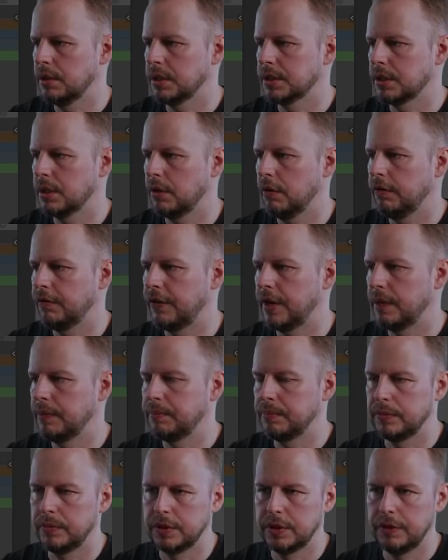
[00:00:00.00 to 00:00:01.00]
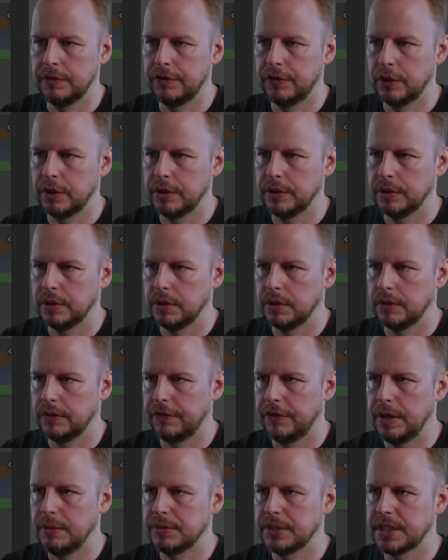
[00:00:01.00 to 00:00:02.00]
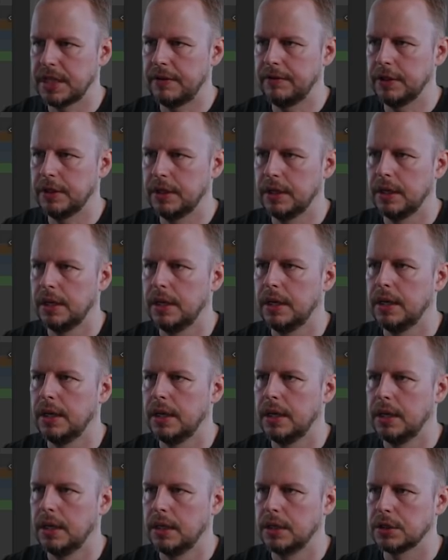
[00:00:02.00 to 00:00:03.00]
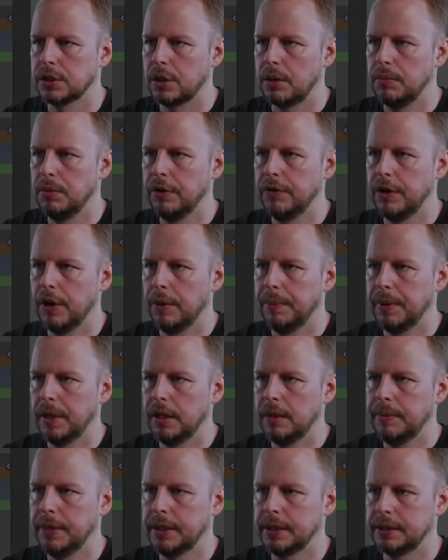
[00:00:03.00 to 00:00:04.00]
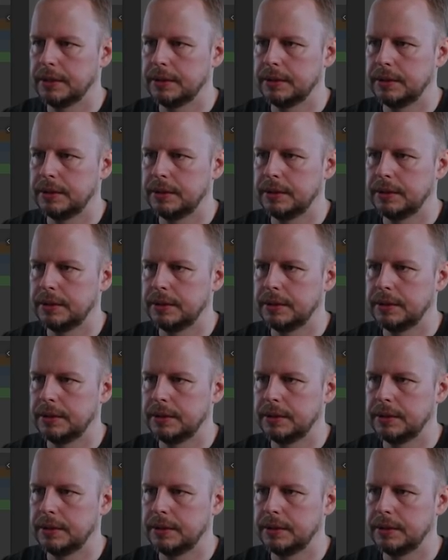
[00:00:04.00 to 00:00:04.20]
I'll scroll from for frame 7. Start moving up a little bit.